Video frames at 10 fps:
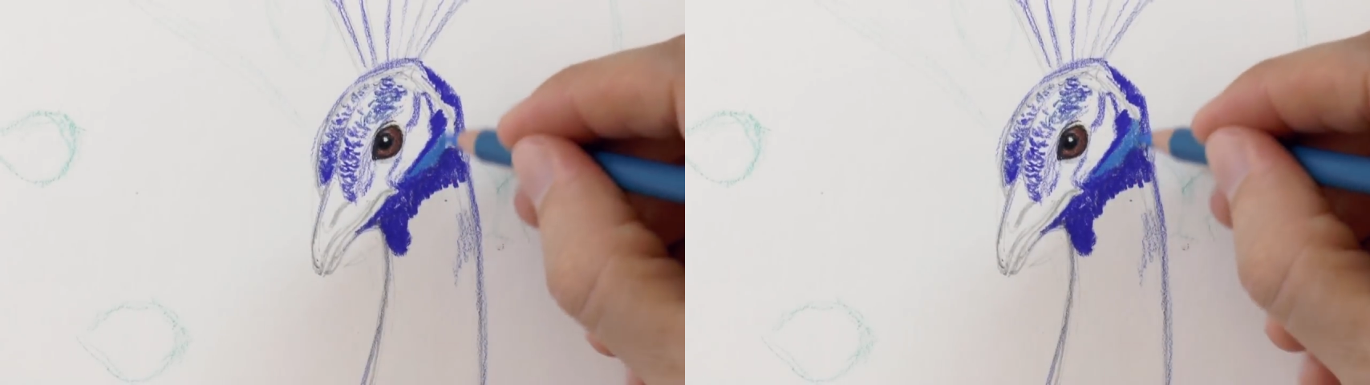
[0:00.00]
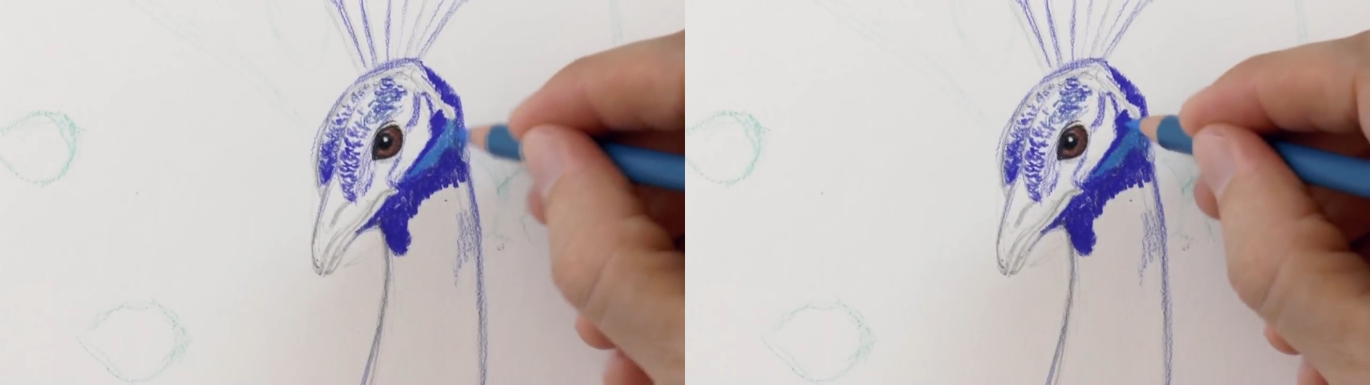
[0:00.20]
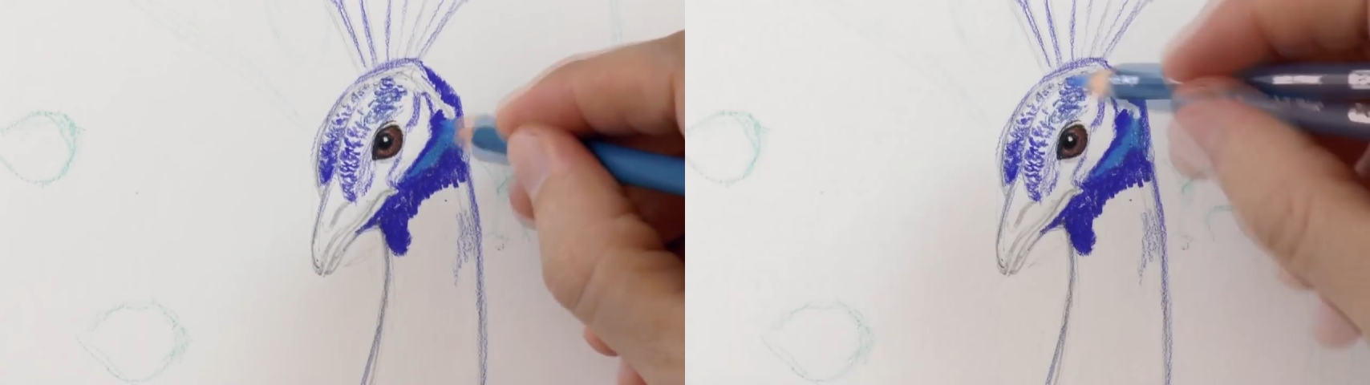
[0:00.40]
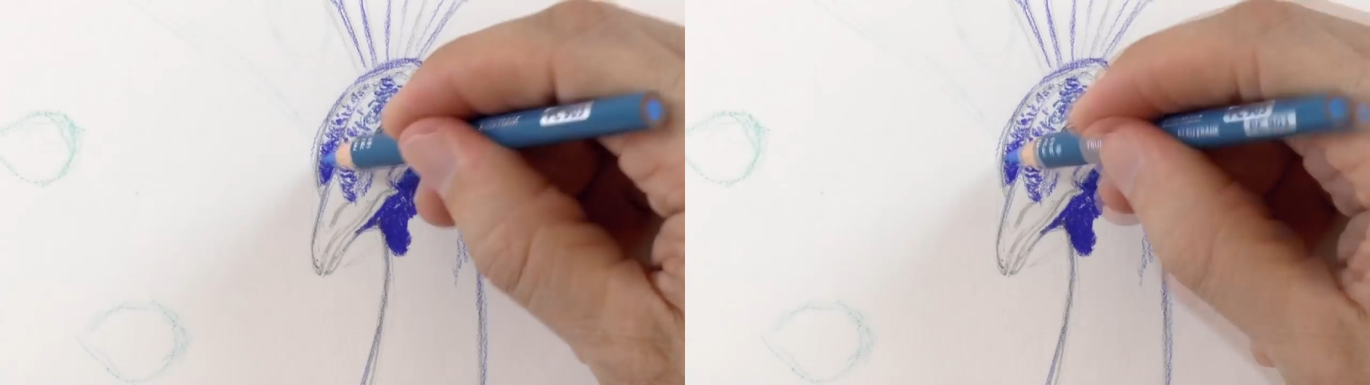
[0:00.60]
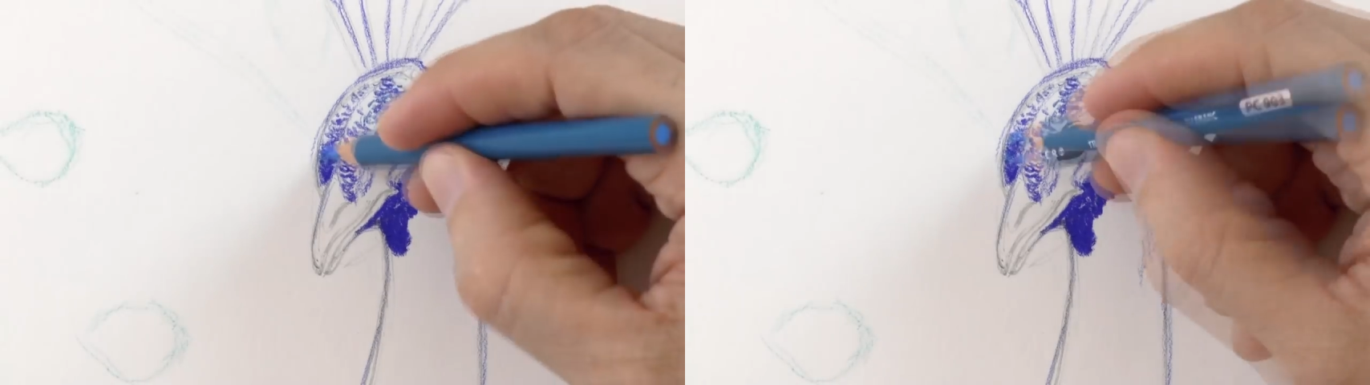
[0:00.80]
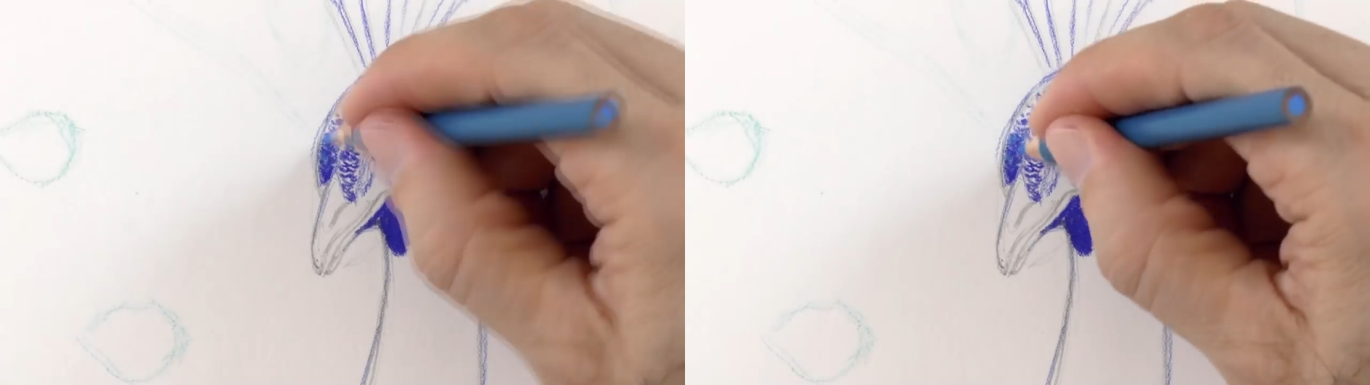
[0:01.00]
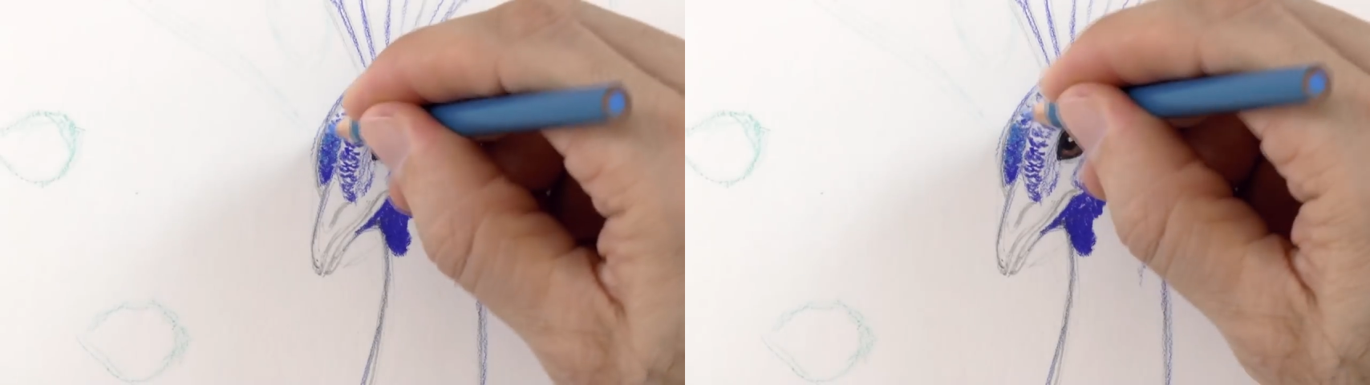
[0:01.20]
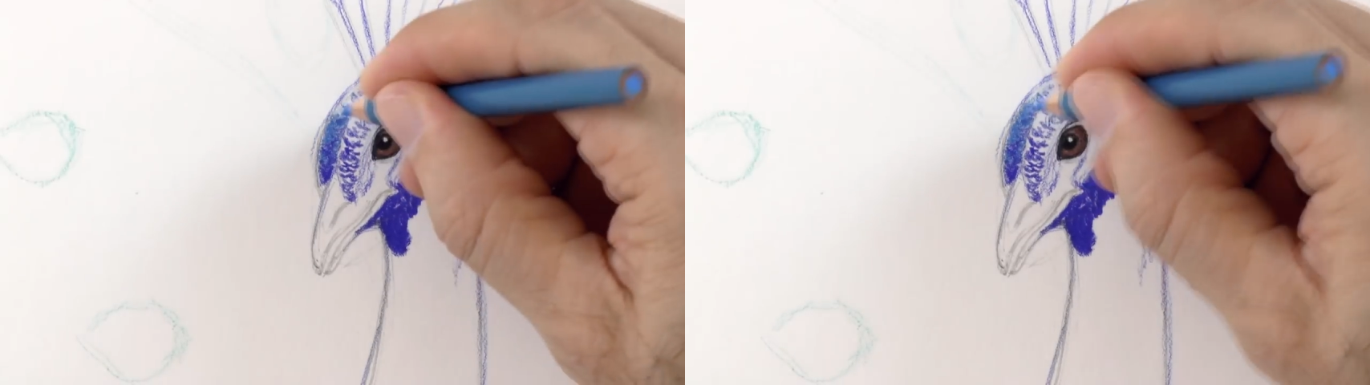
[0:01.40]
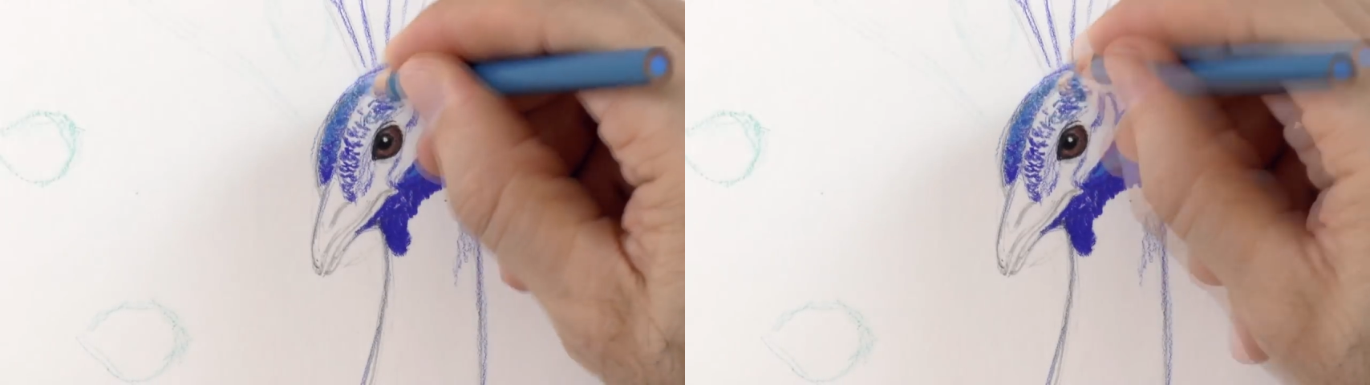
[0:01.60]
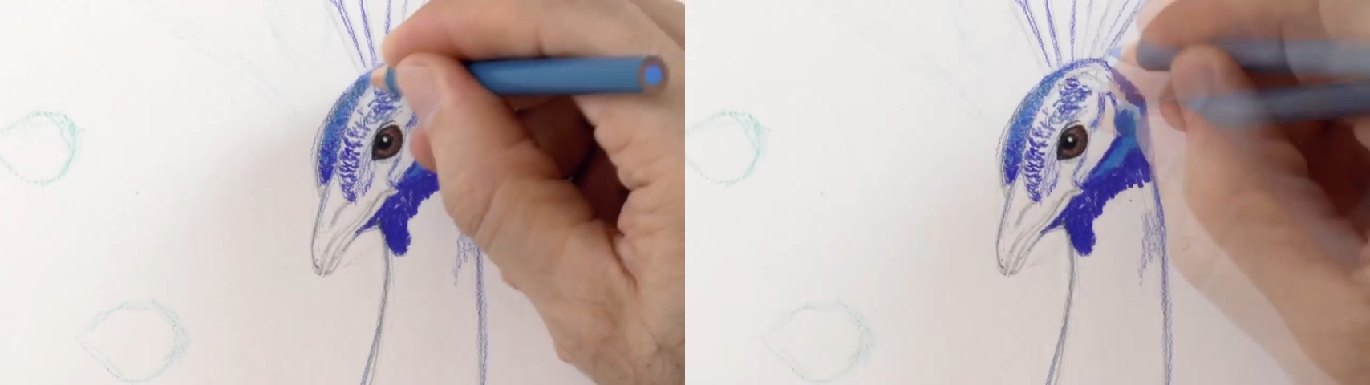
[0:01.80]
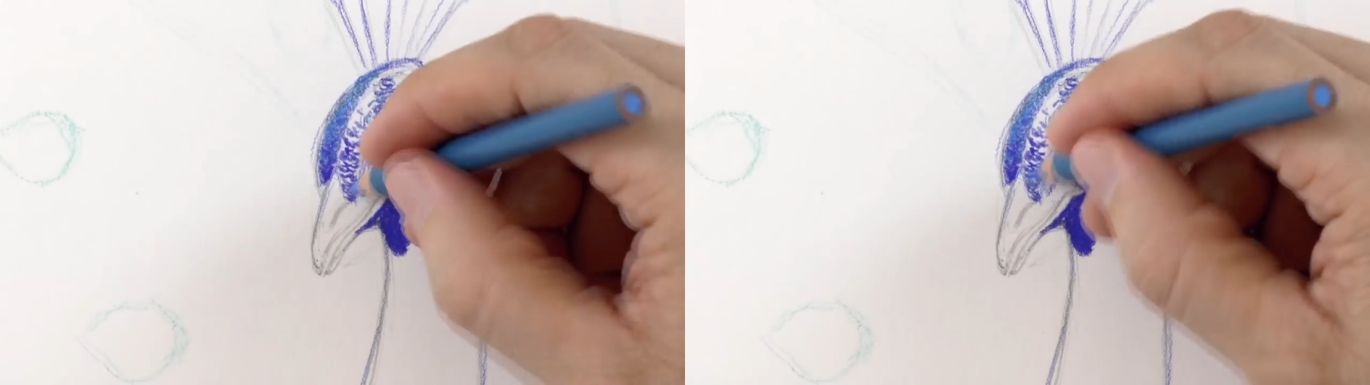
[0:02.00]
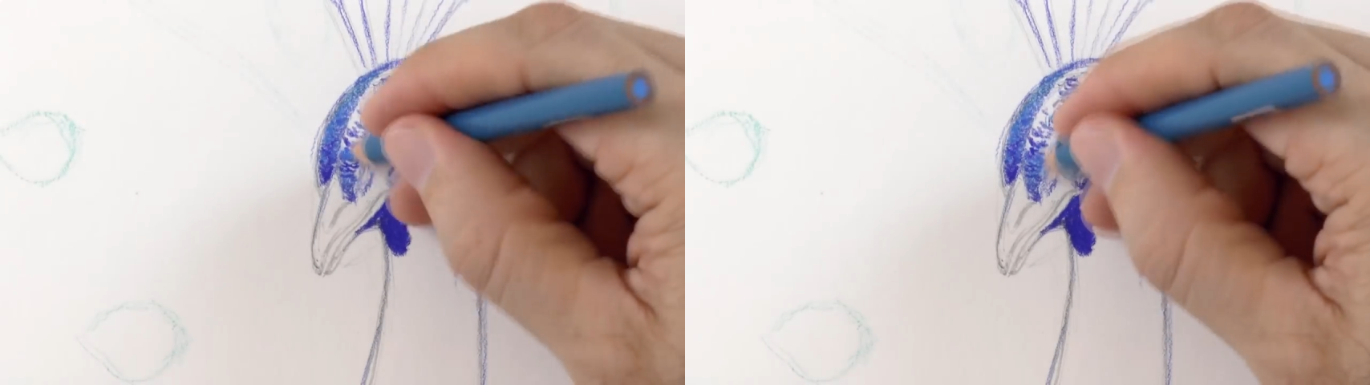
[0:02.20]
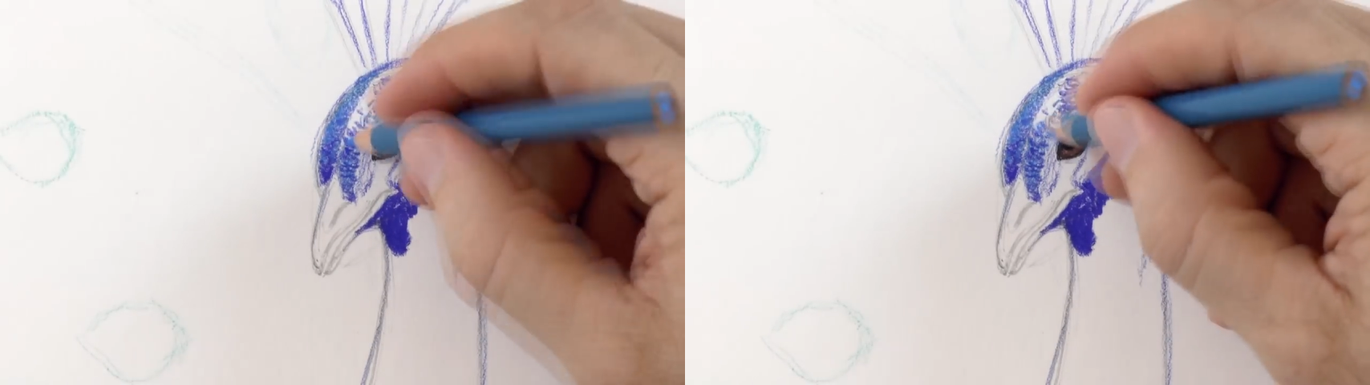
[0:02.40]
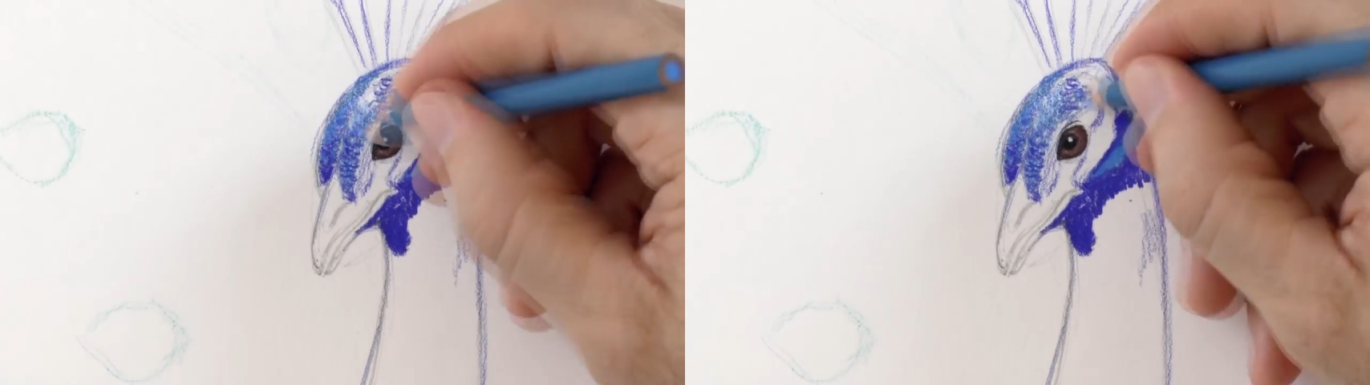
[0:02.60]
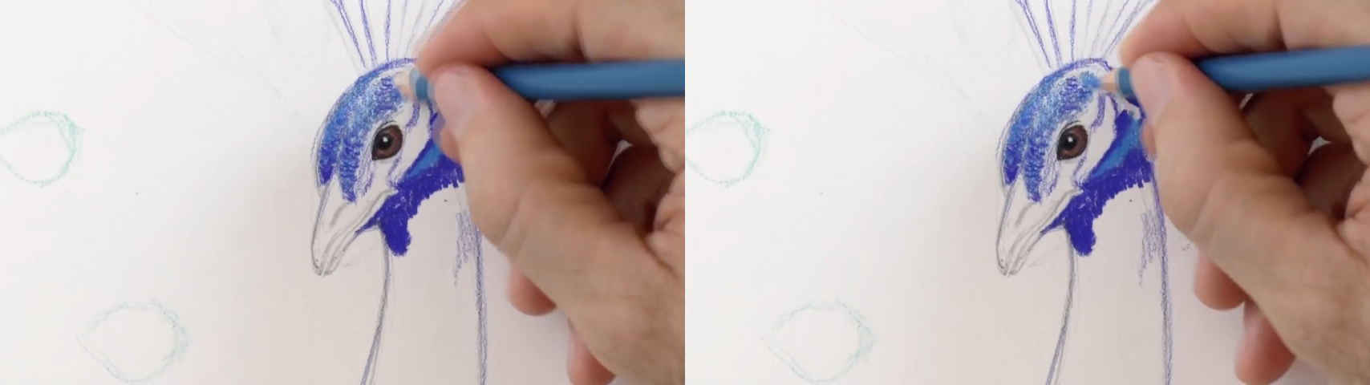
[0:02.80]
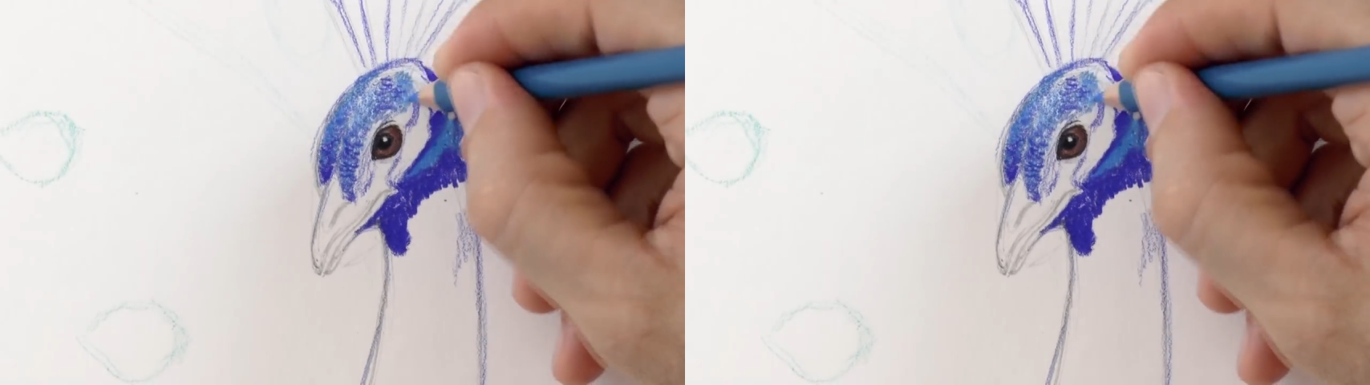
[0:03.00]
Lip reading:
Nobody's mouth can be seen.